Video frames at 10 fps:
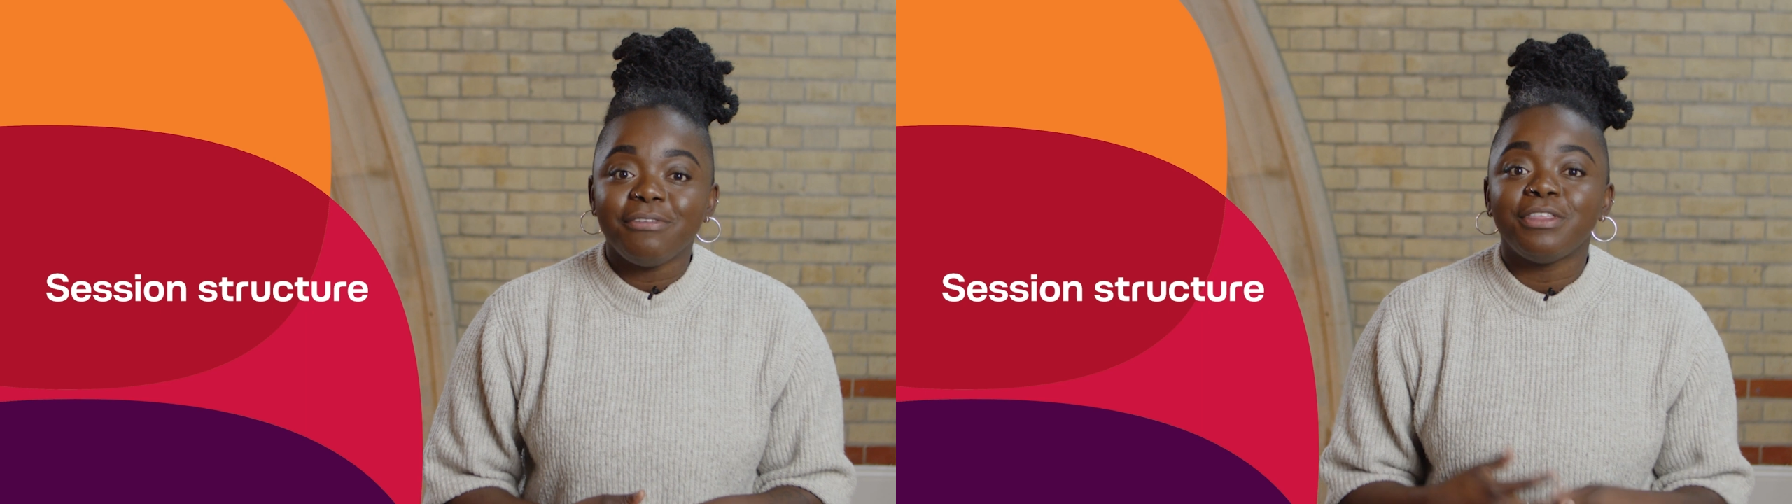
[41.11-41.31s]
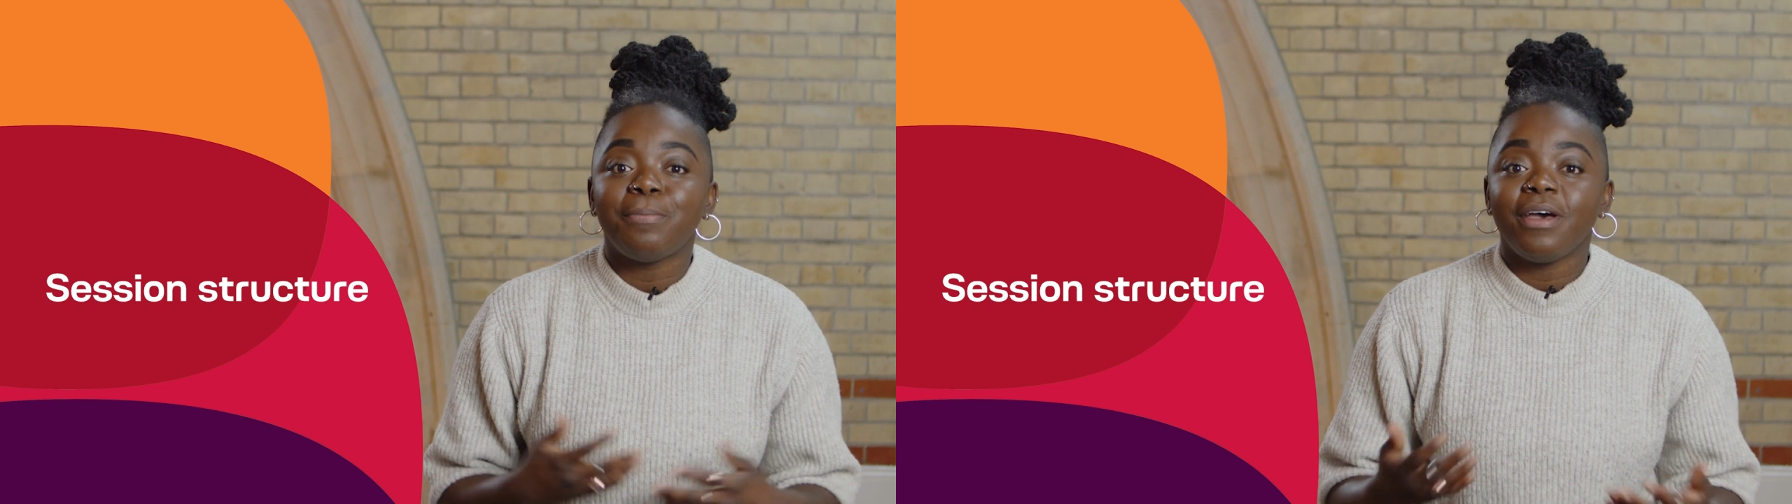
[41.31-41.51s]

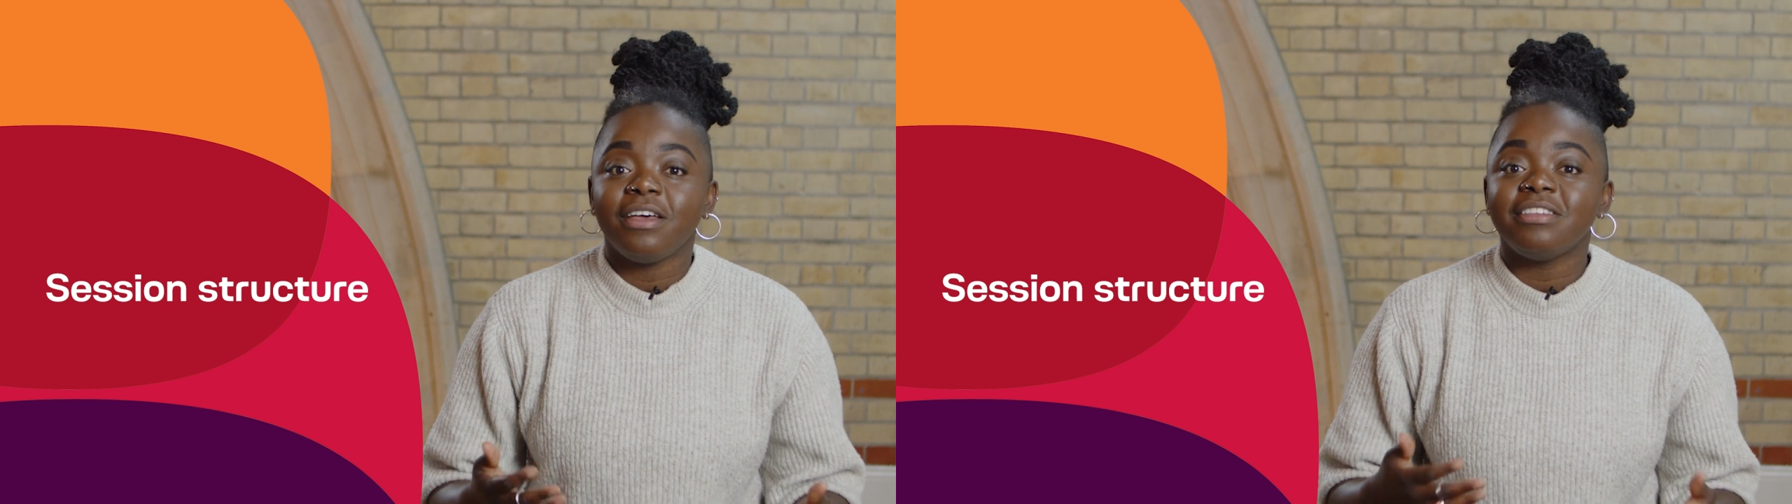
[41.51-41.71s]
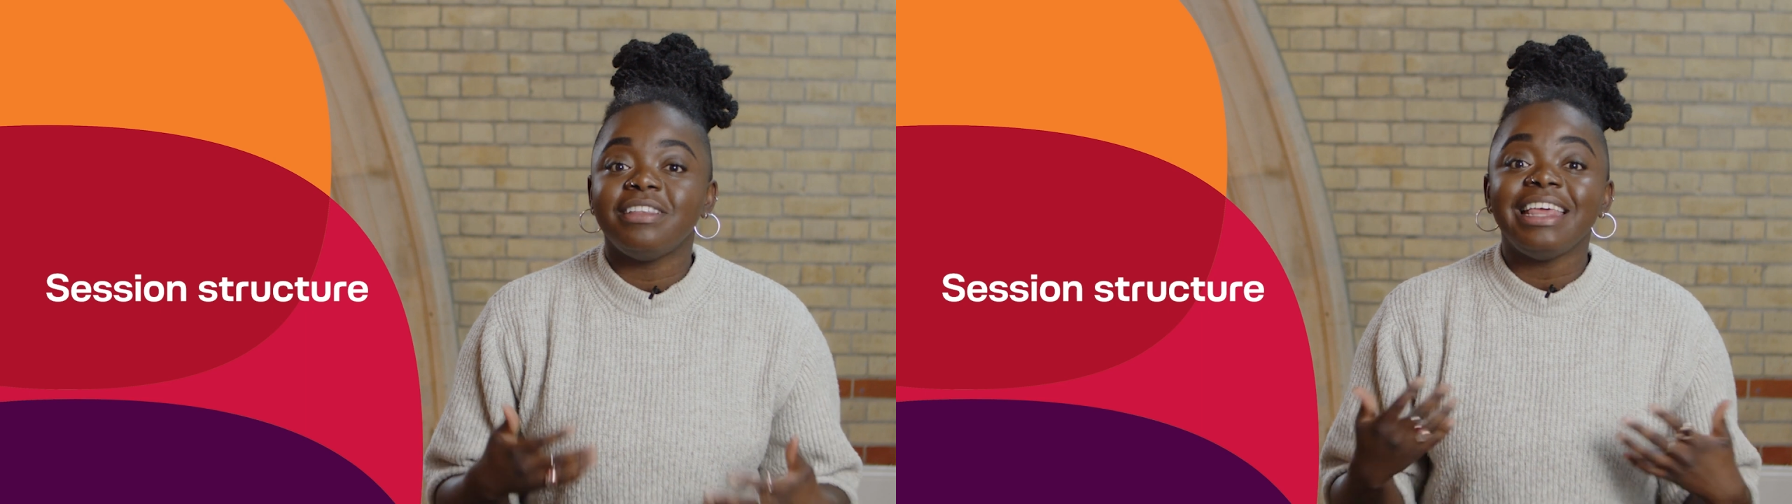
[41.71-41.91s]
for the
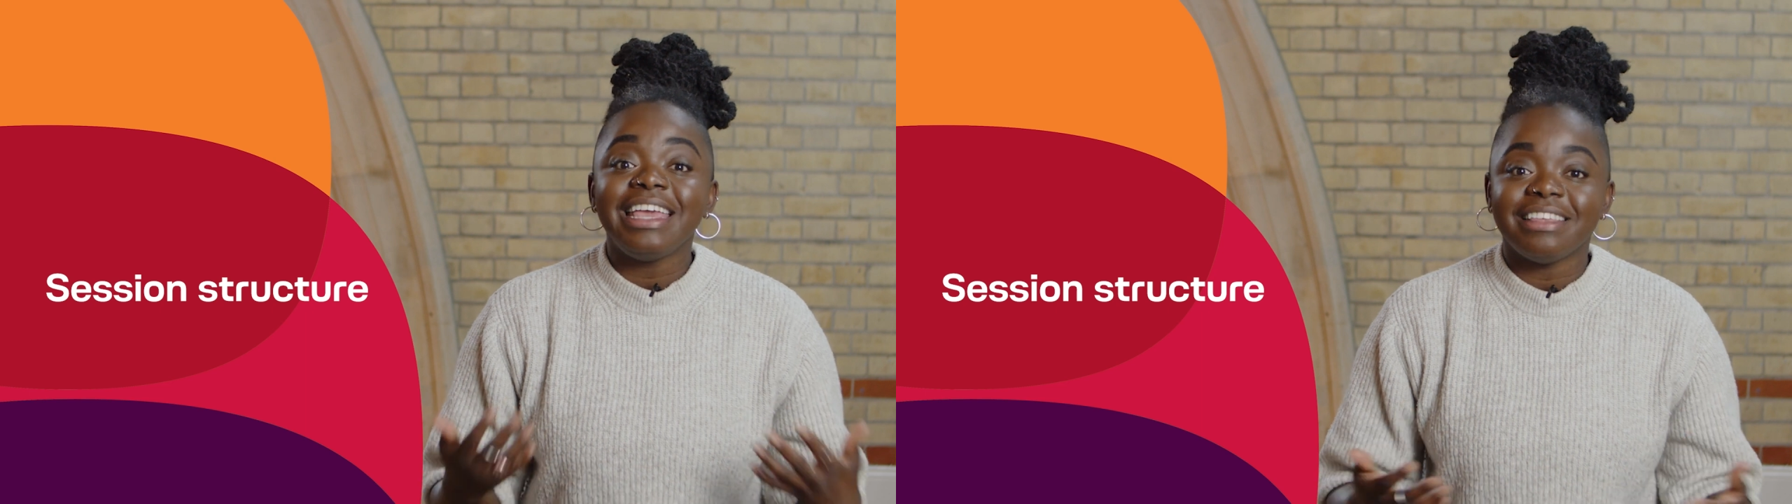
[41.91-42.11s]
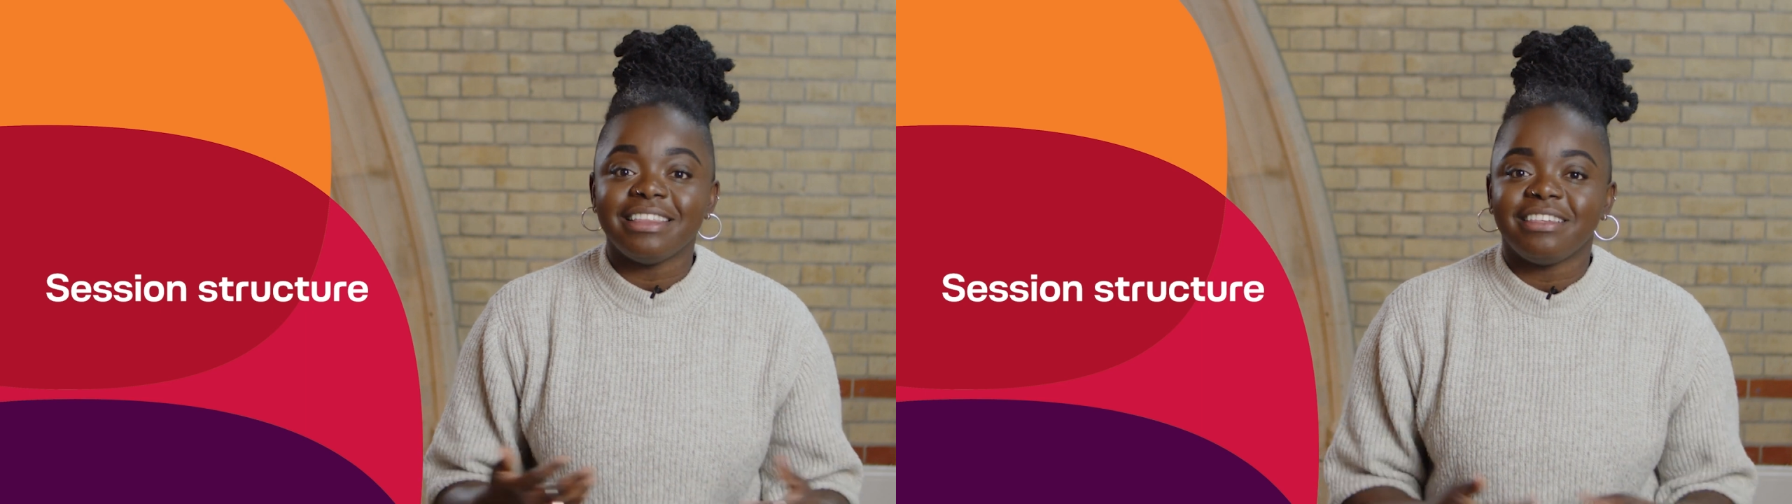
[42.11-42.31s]
person
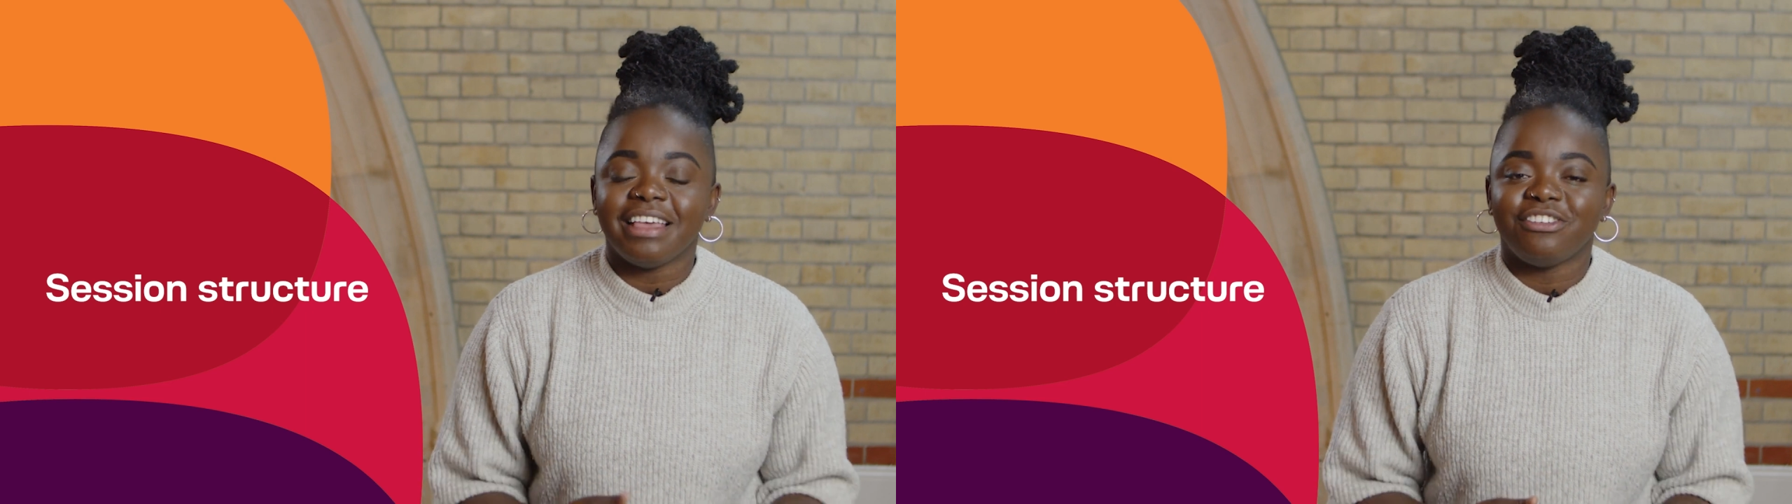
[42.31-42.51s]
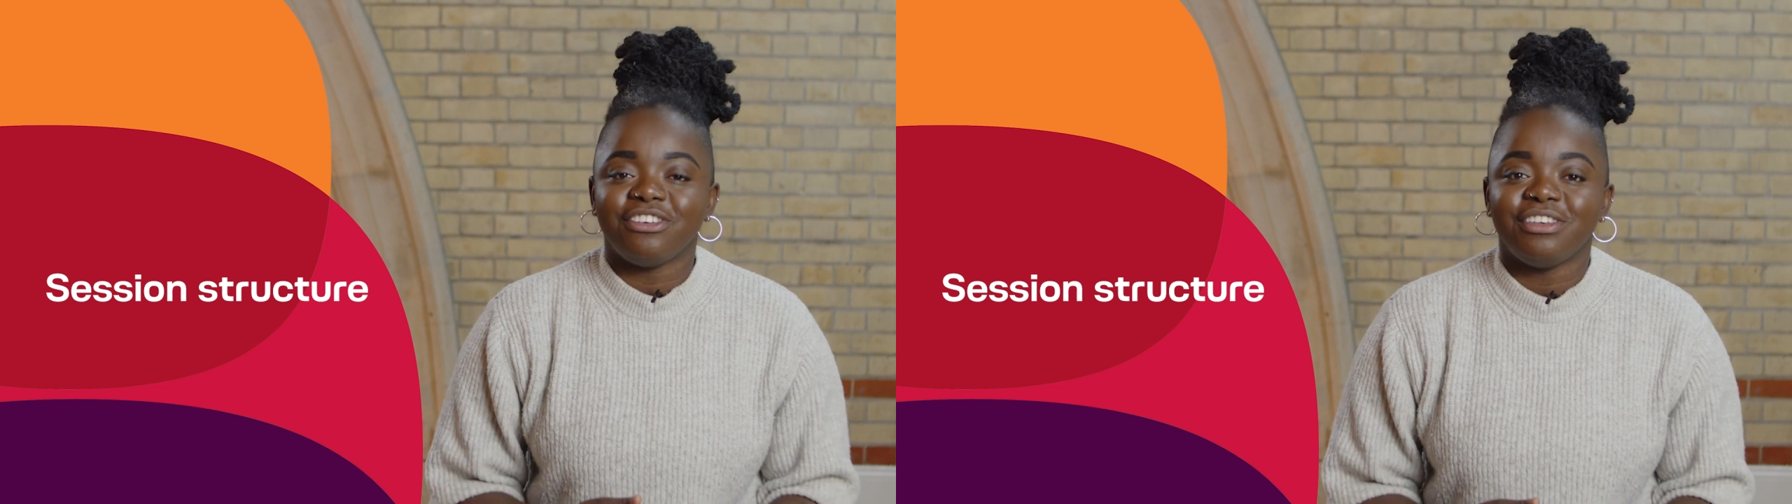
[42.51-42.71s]
leading the
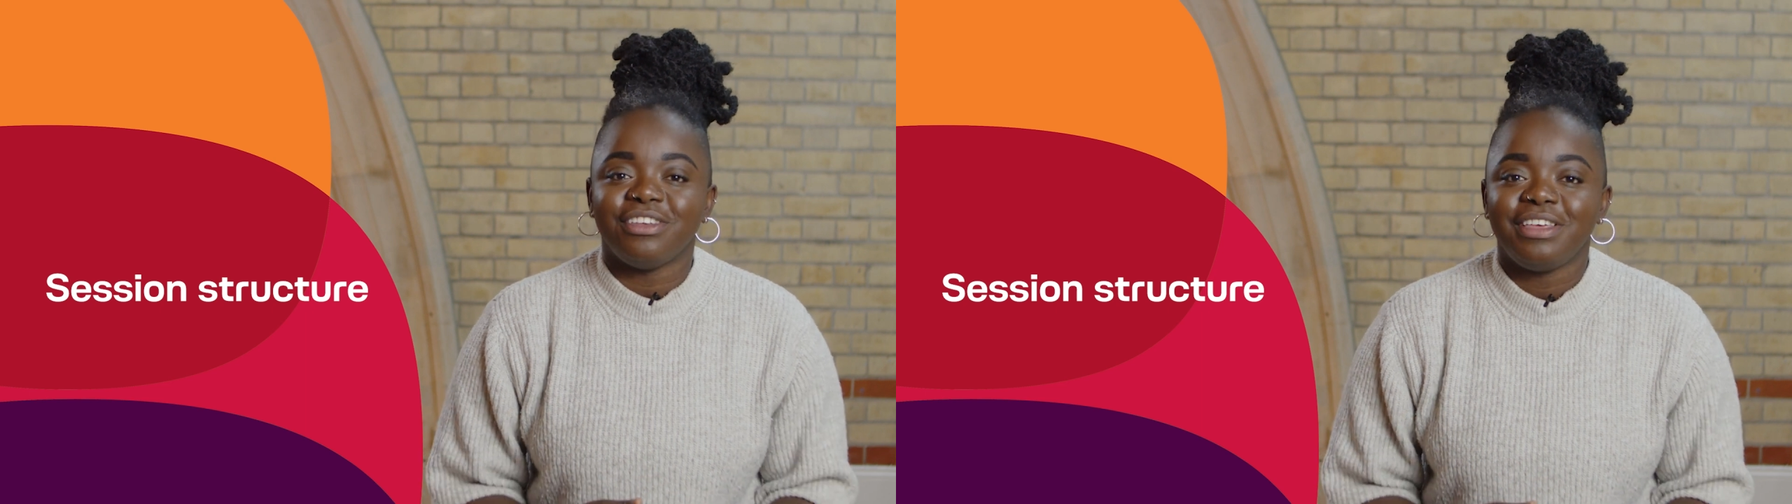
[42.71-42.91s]
session,